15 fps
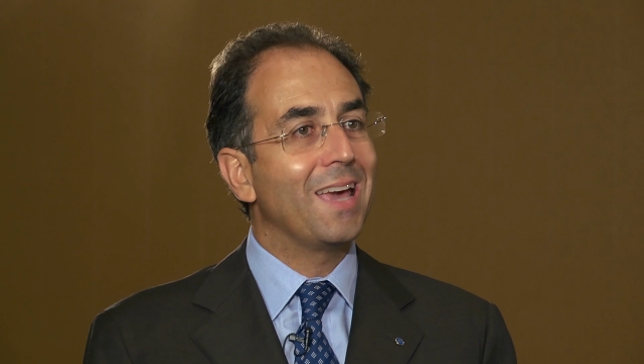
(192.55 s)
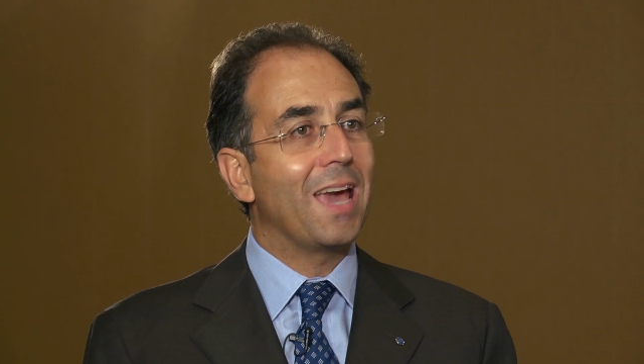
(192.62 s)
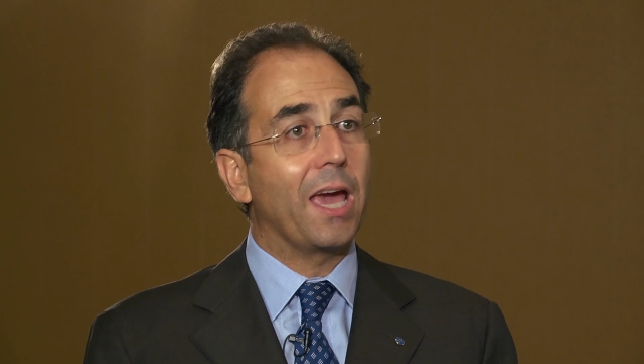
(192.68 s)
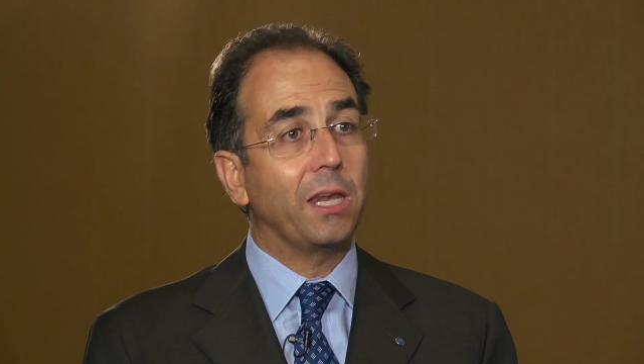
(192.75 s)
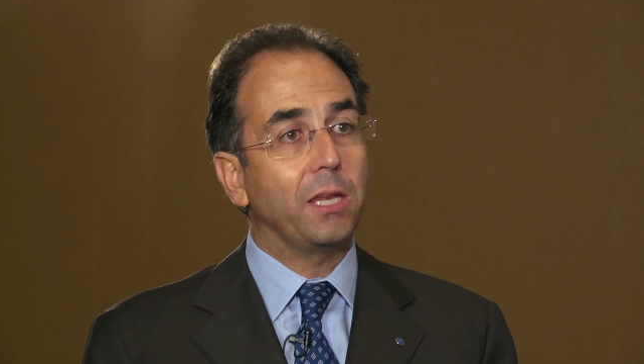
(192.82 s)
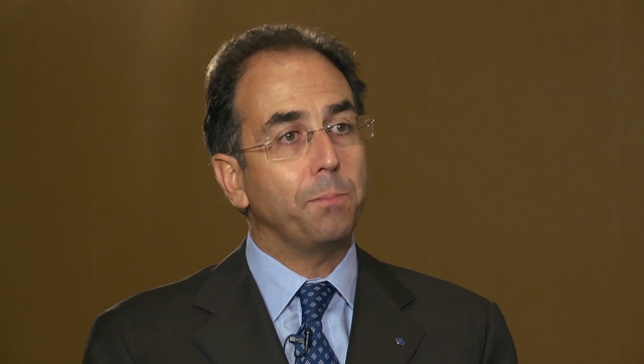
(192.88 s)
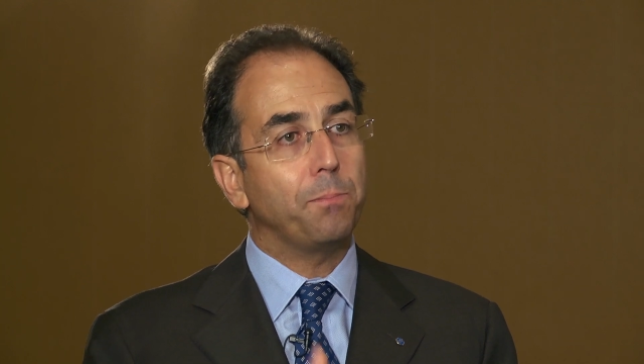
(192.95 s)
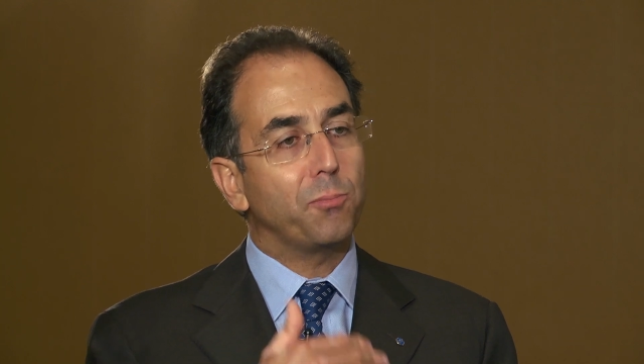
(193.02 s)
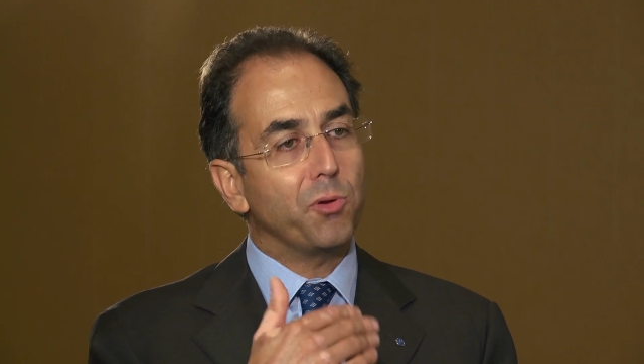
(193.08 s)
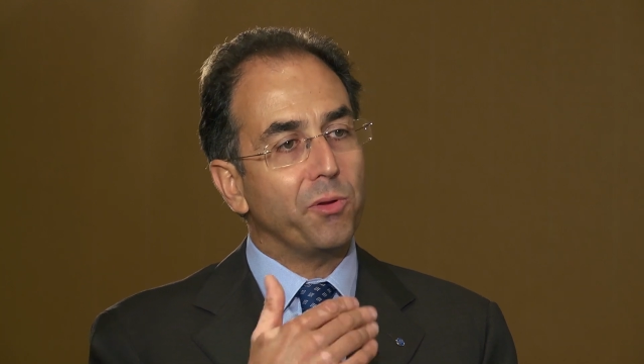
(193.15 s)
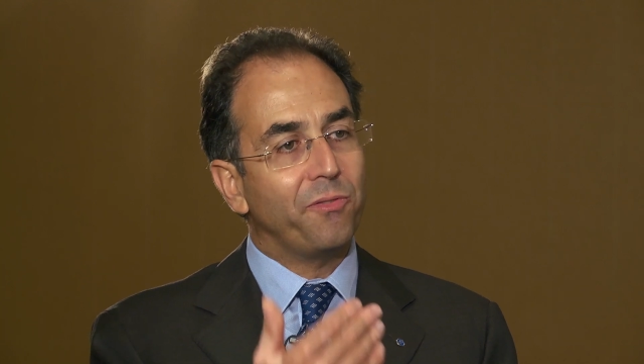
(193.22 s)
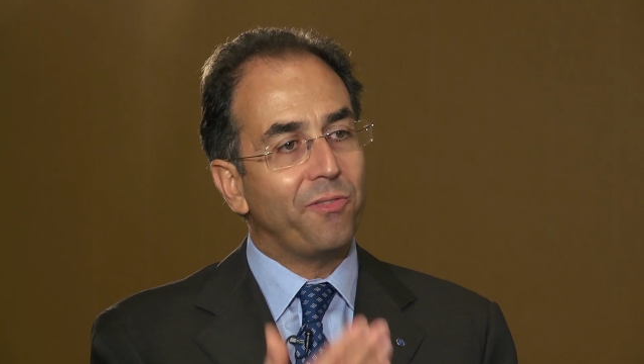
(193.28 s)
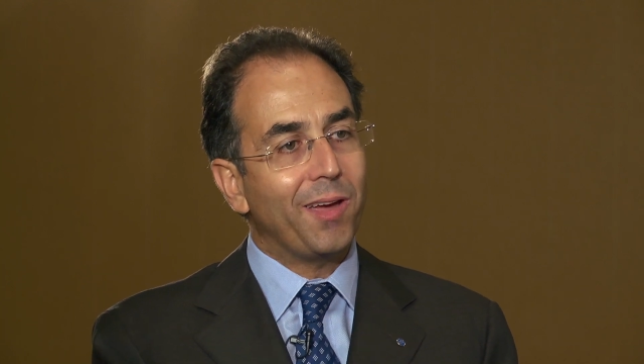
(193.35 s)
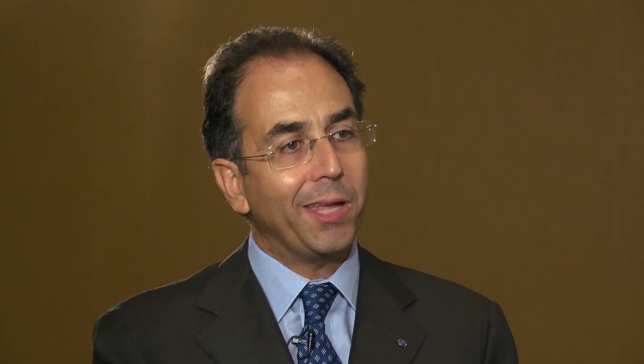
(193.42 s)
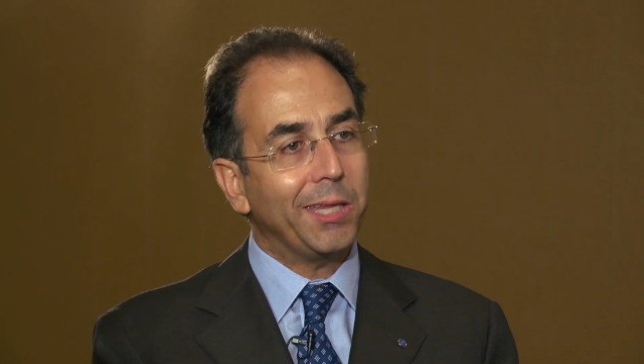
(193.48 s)
and it
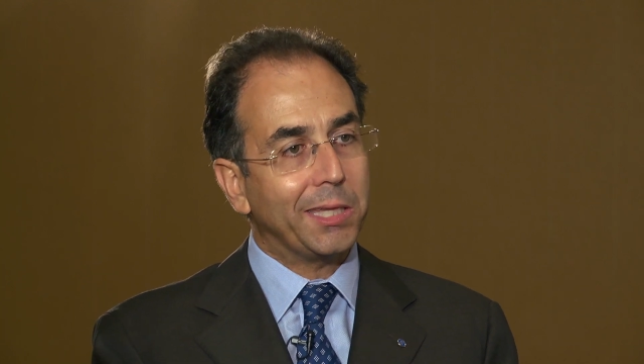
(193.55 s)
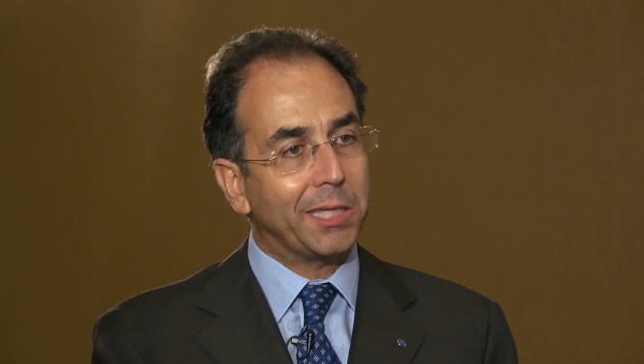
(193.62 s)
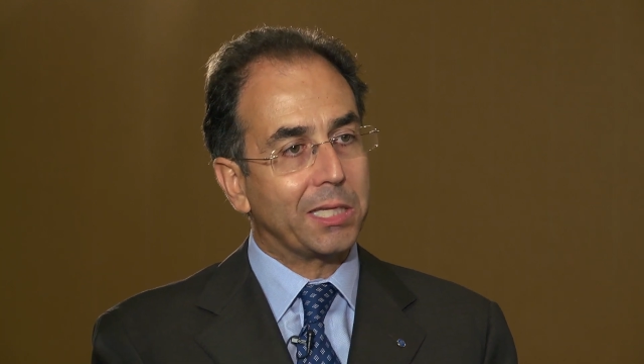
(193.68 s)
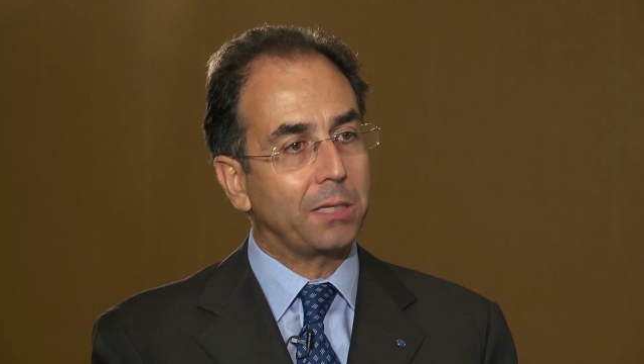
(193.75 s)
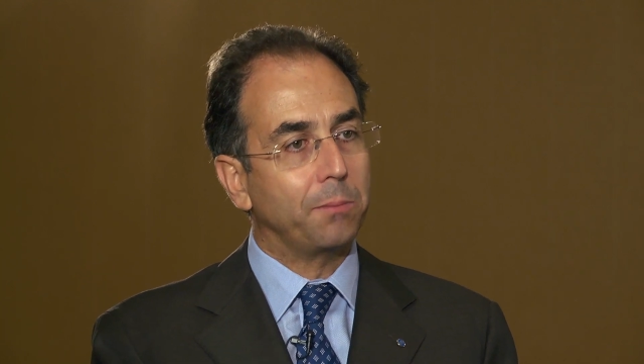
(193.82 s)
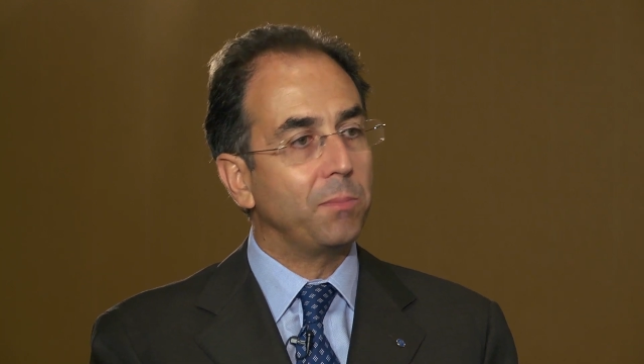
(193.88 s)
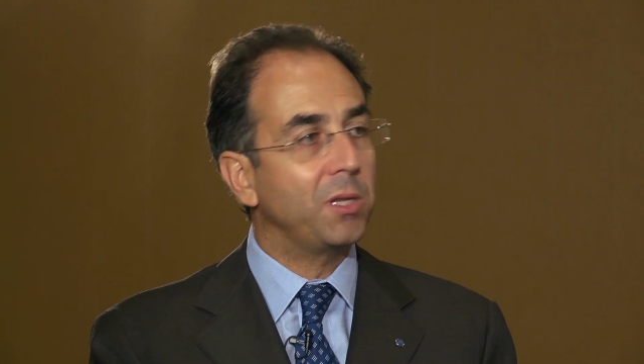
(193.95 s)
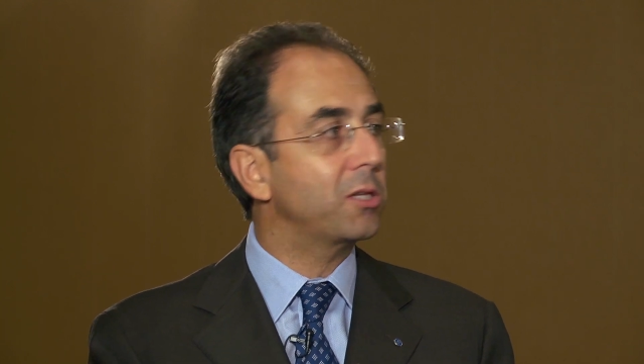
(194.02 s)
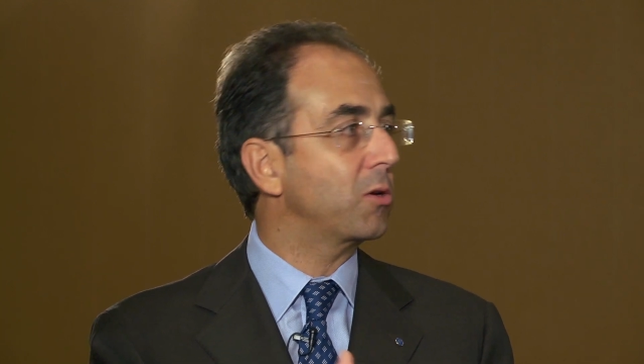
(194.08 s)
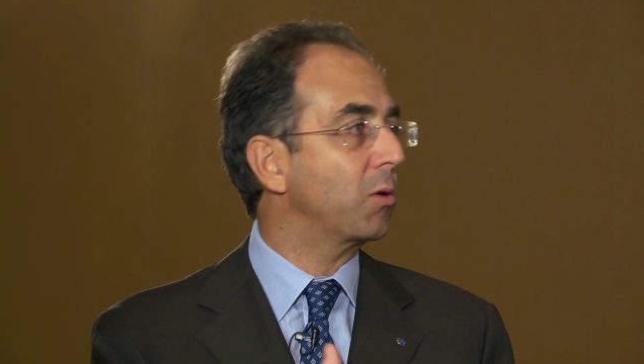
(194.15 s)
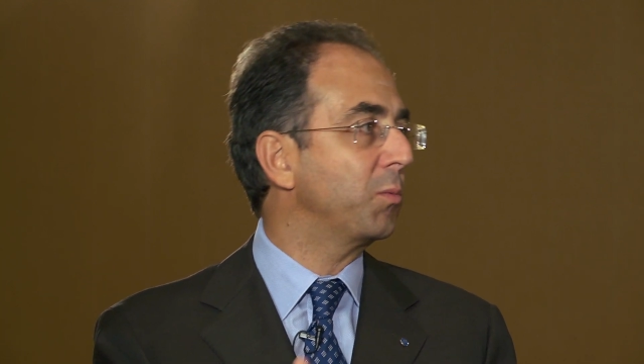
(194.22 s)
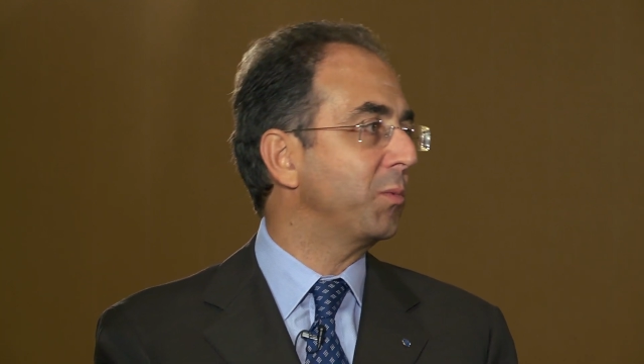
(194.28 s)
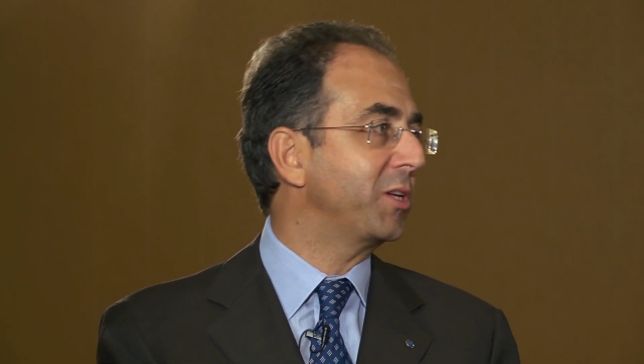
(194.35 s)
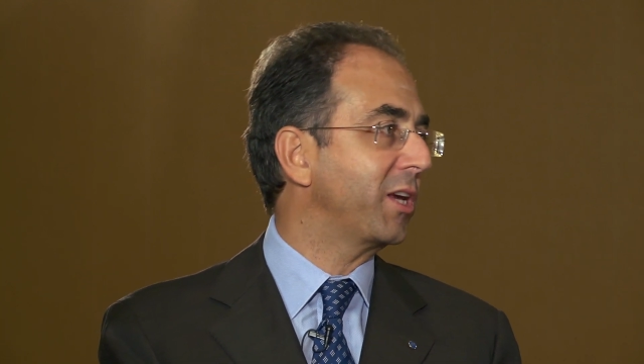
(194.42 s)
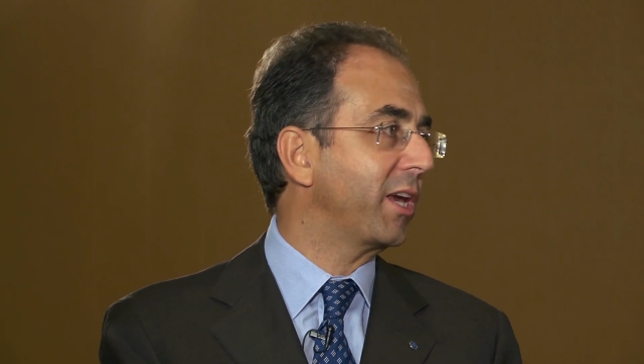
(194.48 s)
prevents
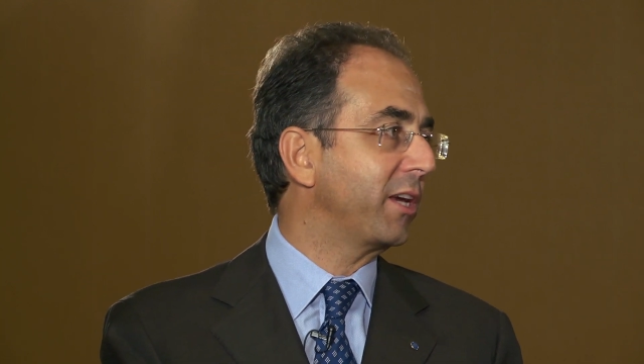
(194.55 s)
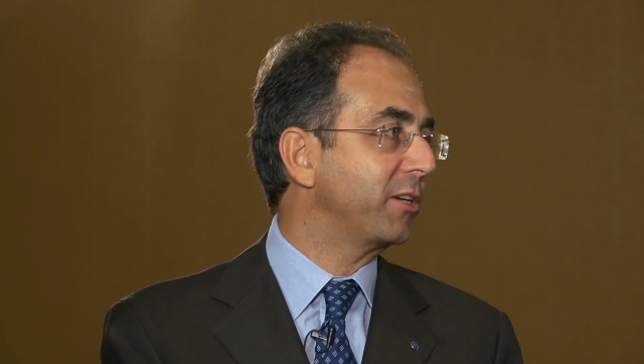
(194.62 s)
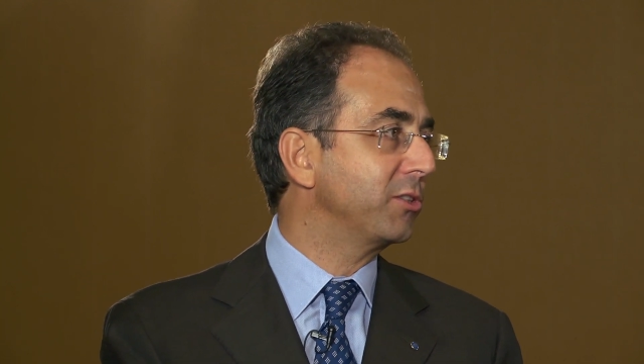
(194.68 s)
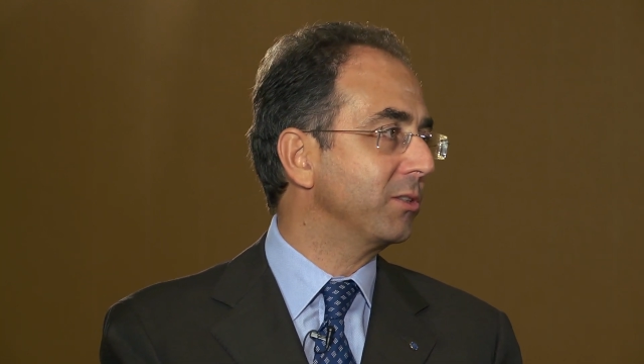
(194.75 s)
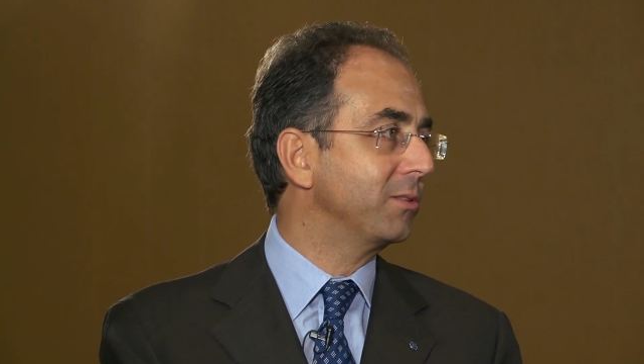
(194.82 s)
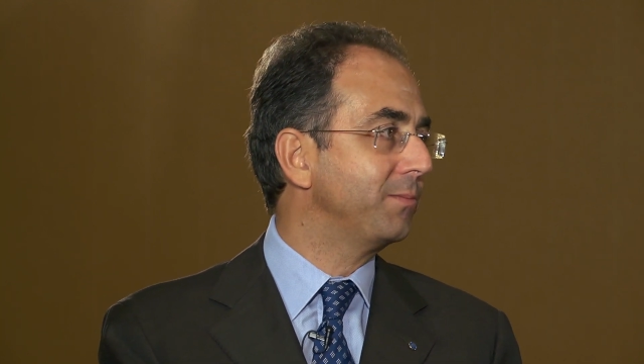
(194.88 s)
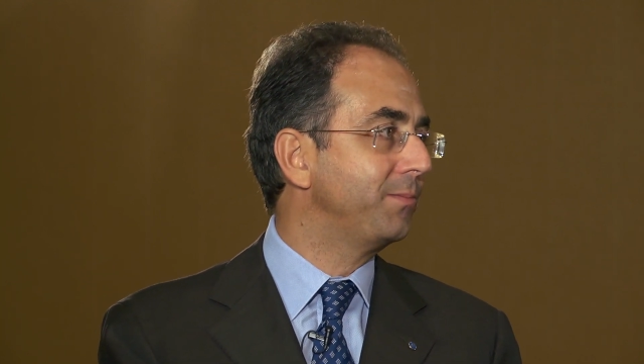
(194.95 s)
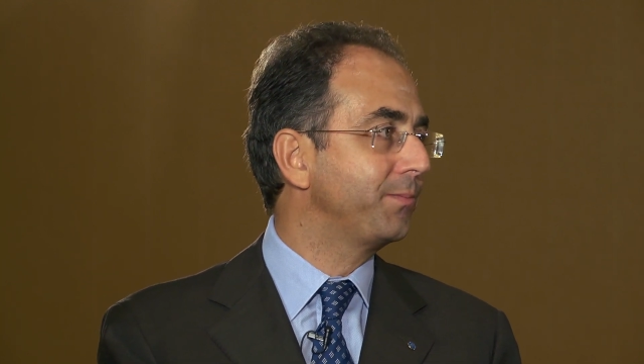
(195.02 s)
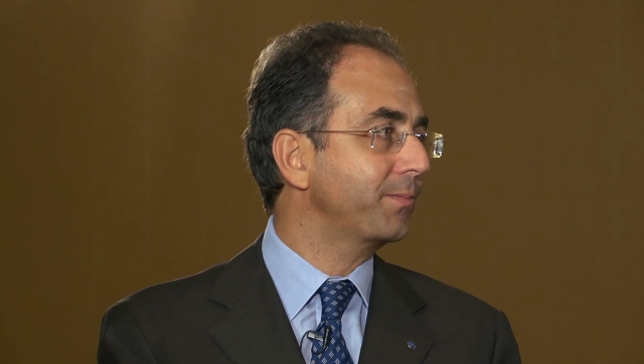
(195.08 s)
miscommunication,